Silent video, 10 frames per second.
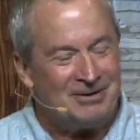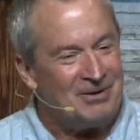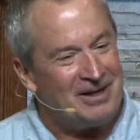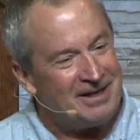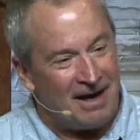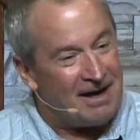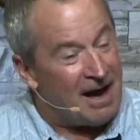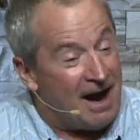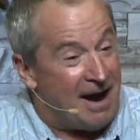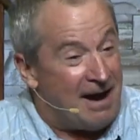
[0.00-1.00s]
it,
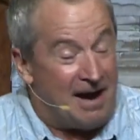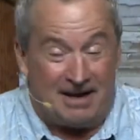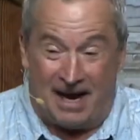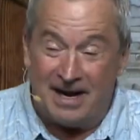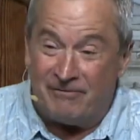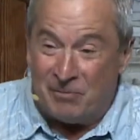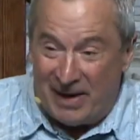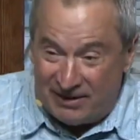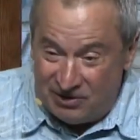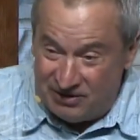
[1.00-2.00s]
I kind of
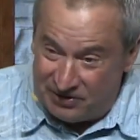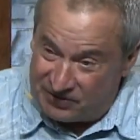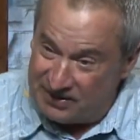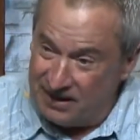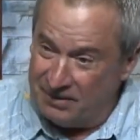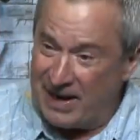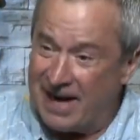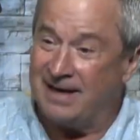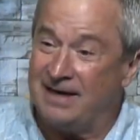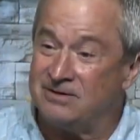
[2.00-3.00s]
imagine just sitting
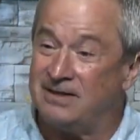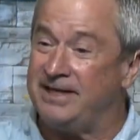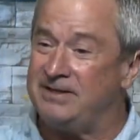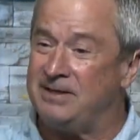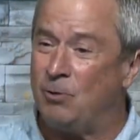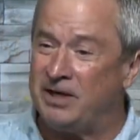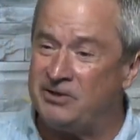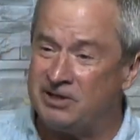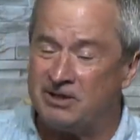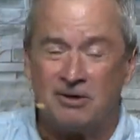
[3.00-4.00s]
back in his lazy boy
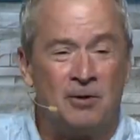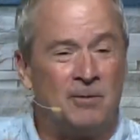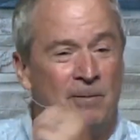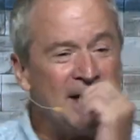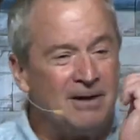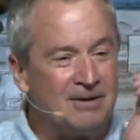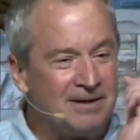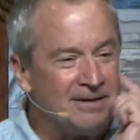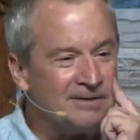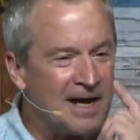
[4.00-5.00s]
chair going, Man, look at this.